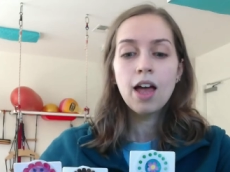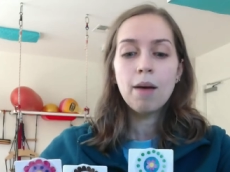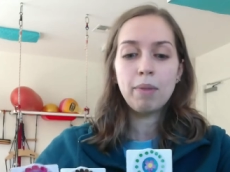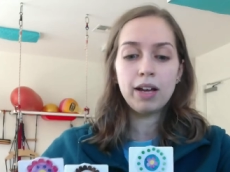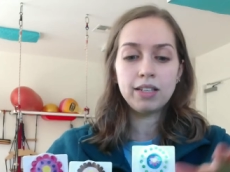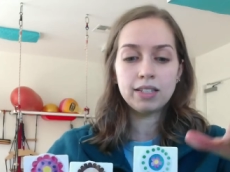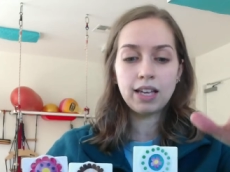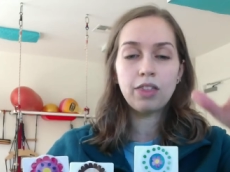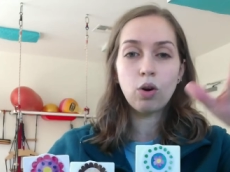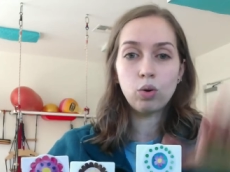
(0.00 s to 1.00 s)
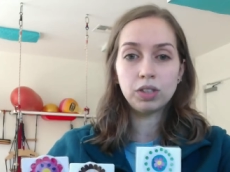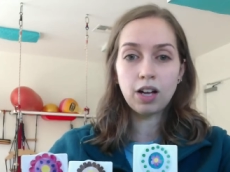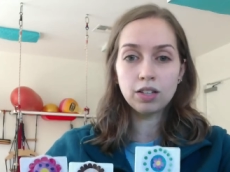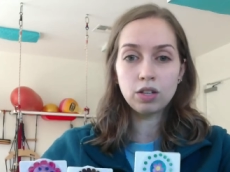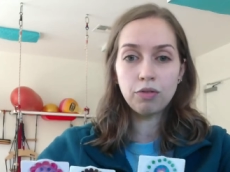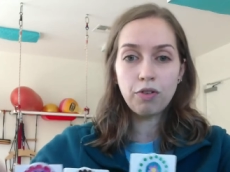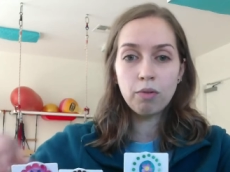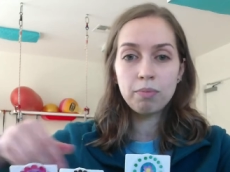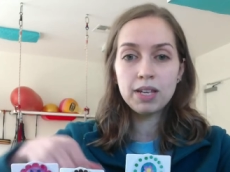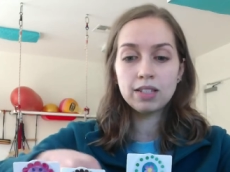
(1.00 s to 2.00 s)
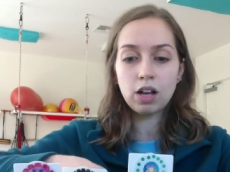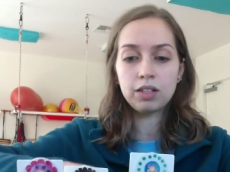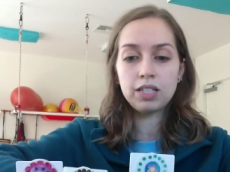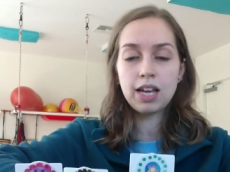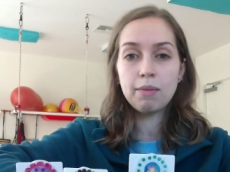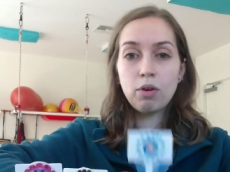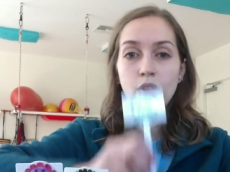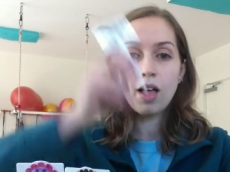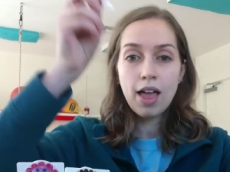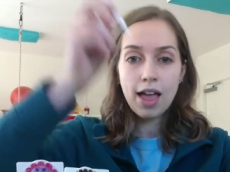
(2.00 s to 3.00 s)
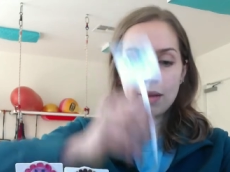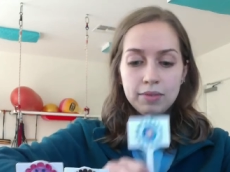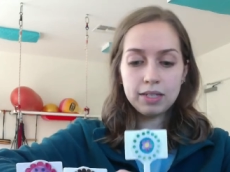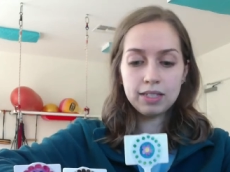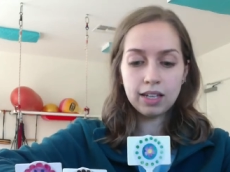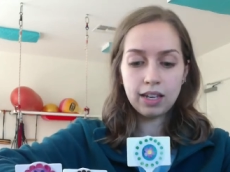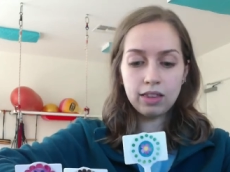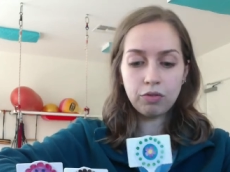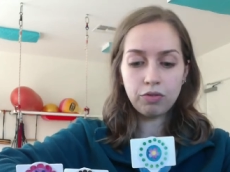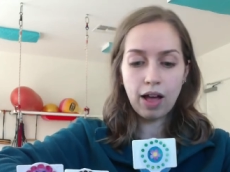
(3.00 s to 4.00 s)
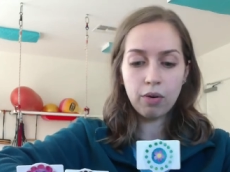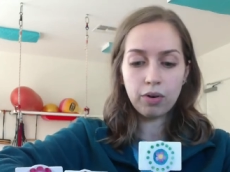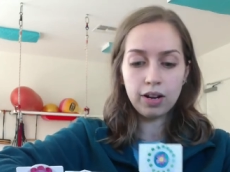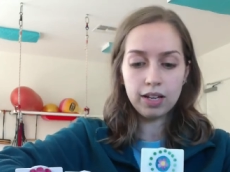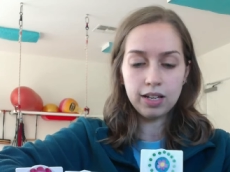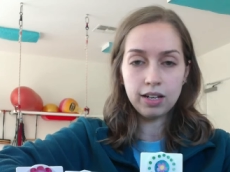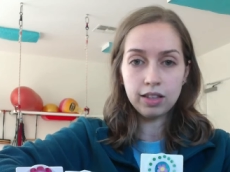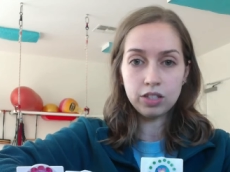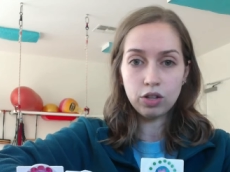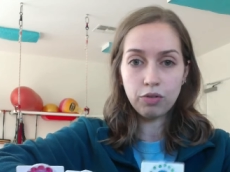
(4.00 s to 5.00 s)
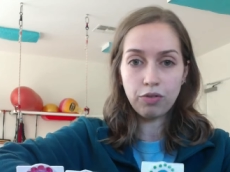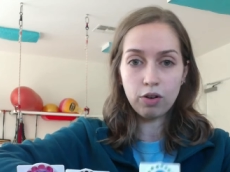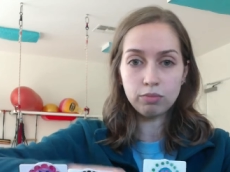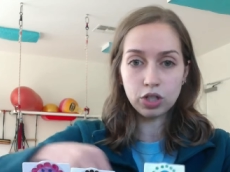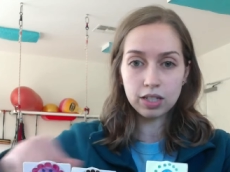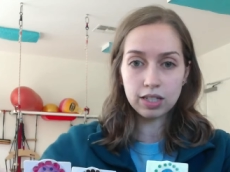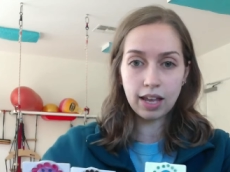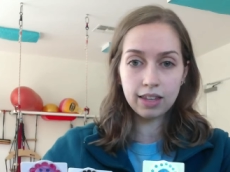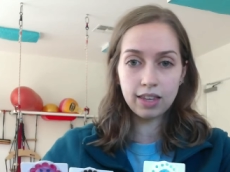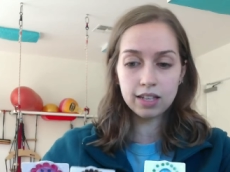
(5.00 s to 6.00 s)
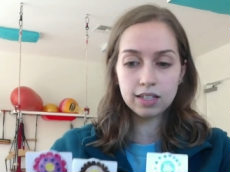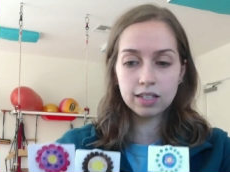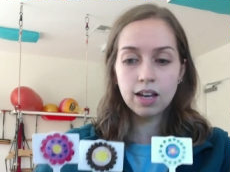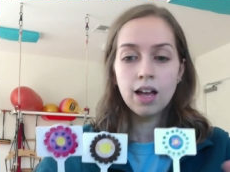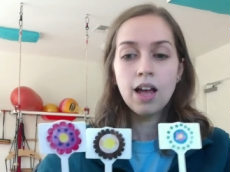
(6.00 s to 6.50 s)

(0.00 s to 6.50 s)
but instead they're holding onto the foam piece on the table and sticking the flower into the foam just like this.